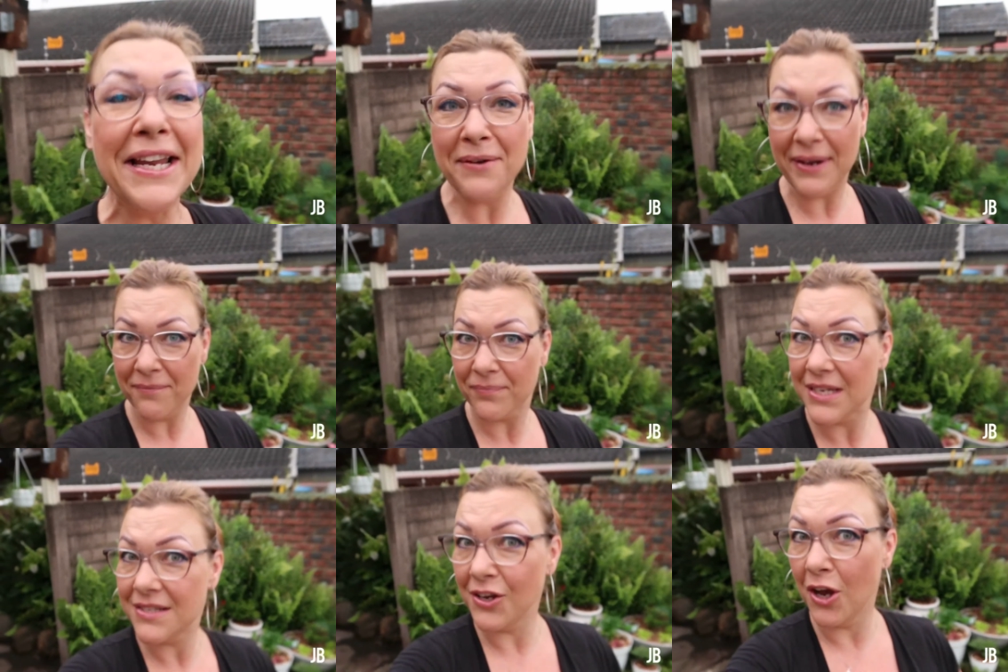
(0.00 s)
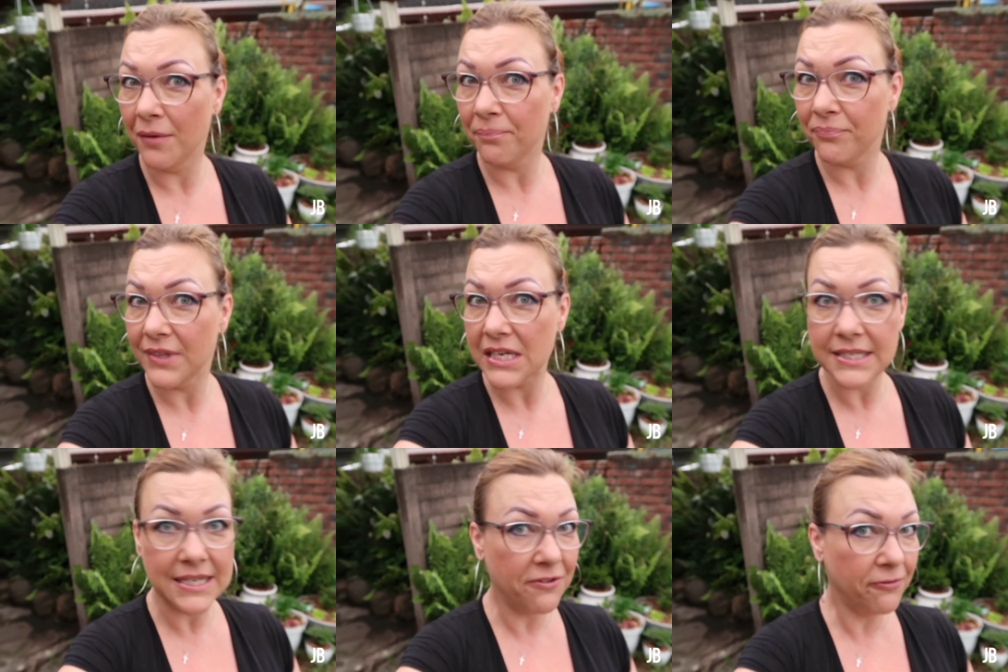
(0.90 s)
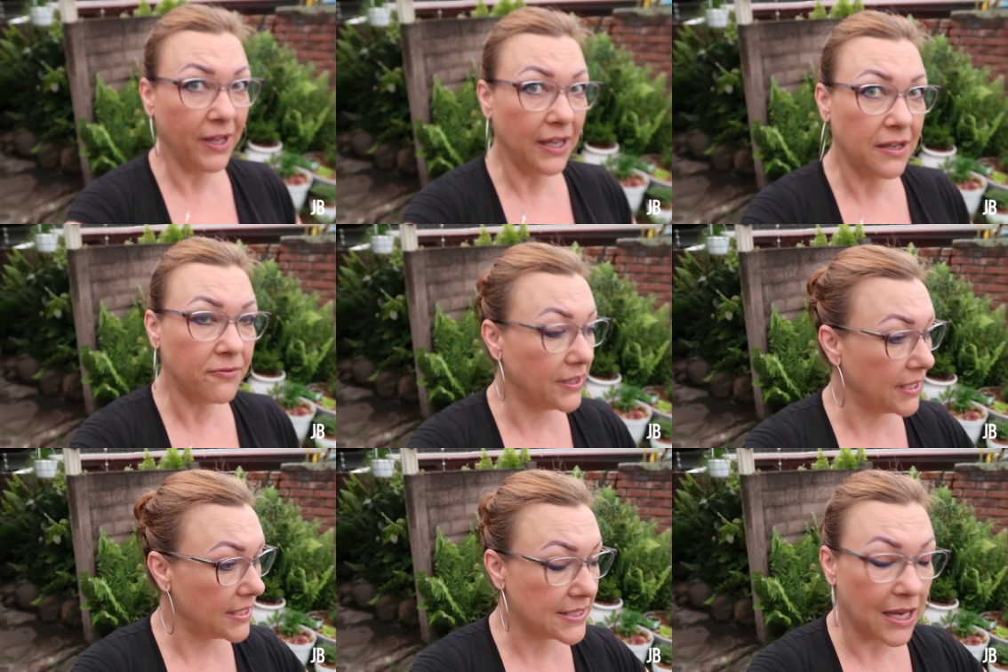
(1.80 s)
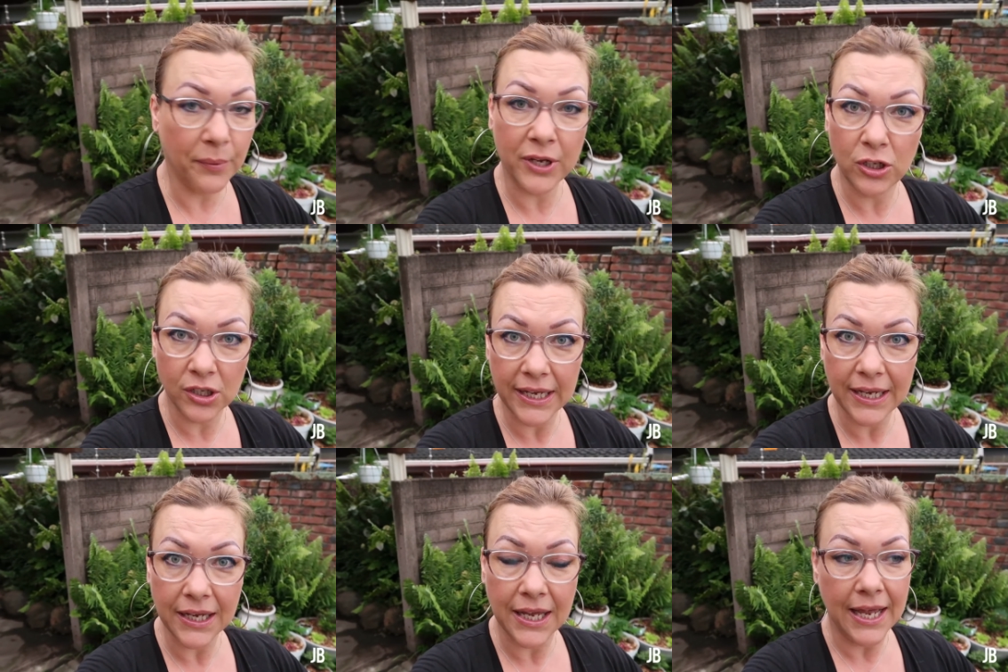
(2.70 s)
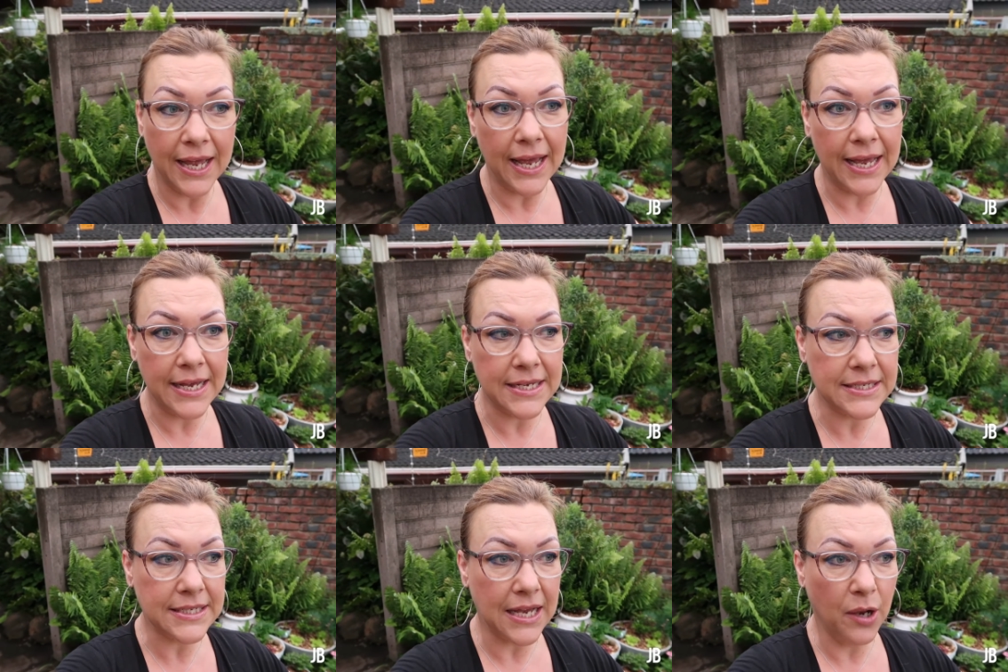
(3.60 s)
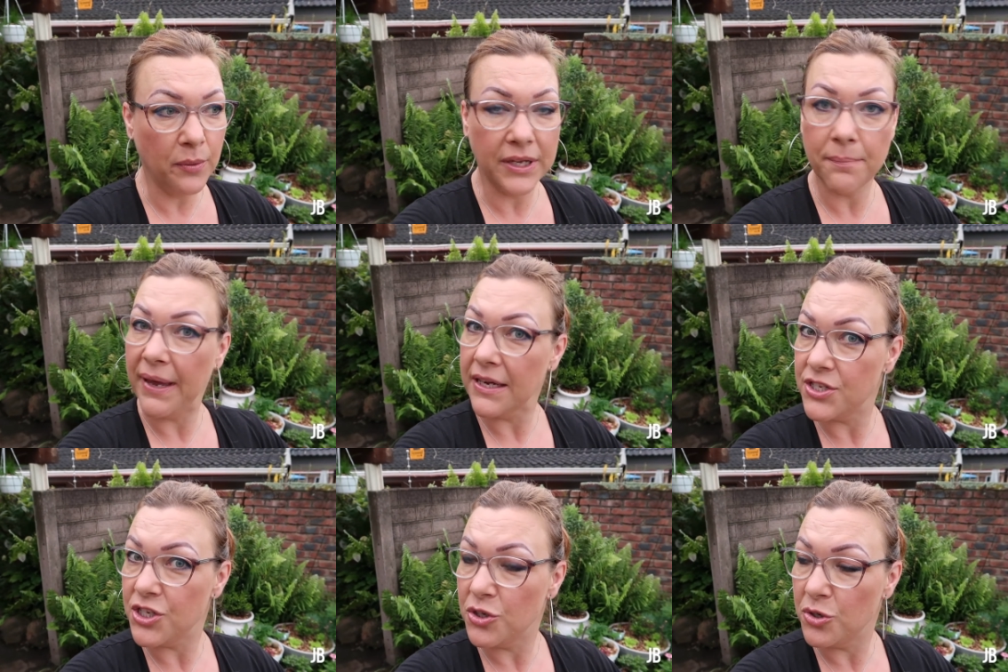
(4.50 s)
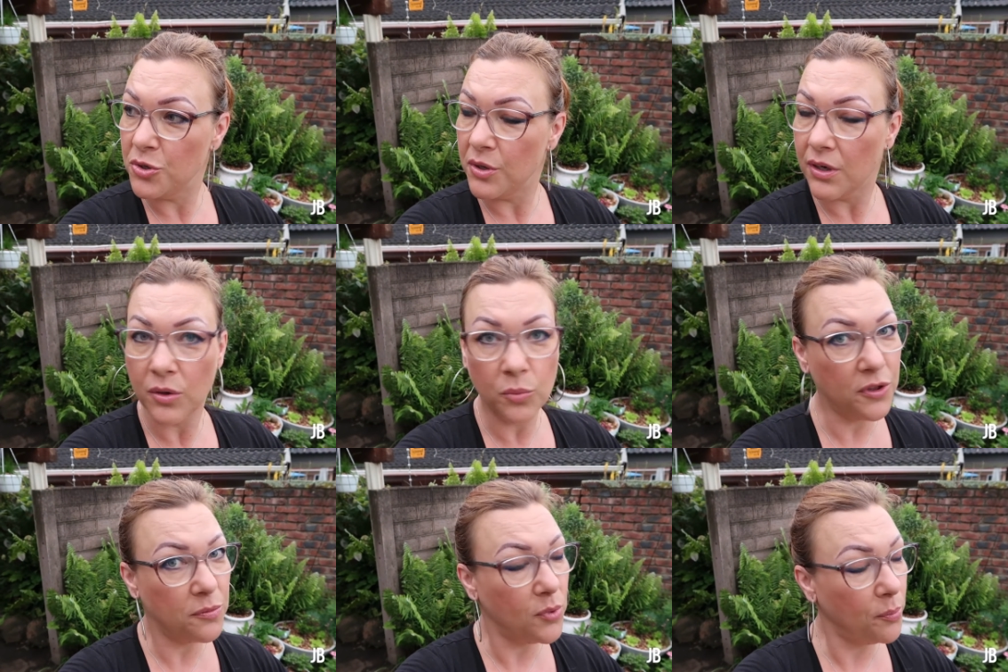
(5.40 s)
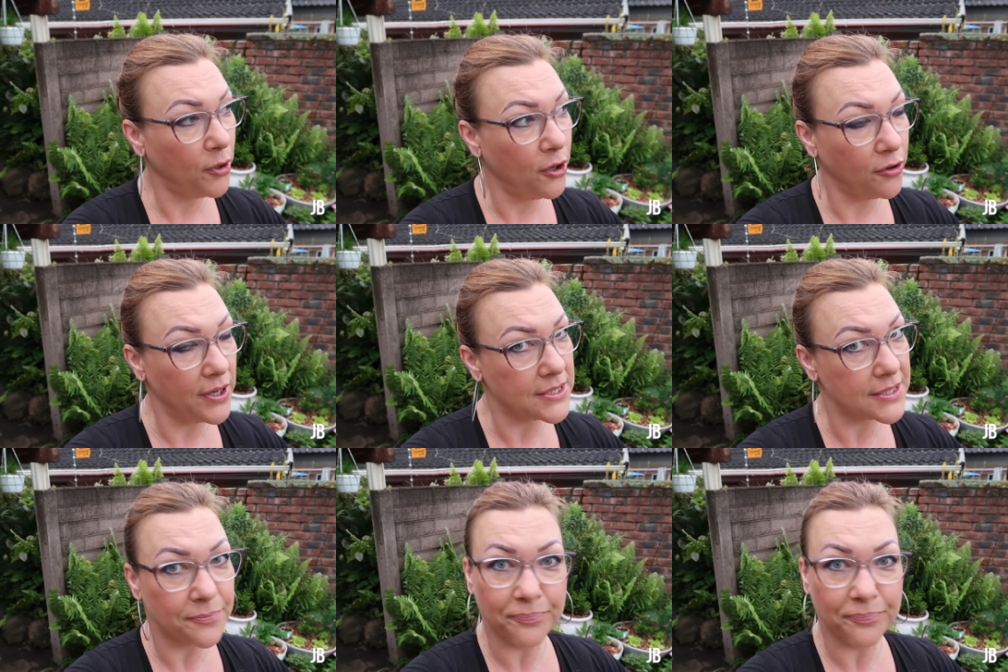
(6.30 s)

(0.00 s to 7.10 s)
anyway, so yeah, that's day five and that is how we are looking and I will get back to you with more progress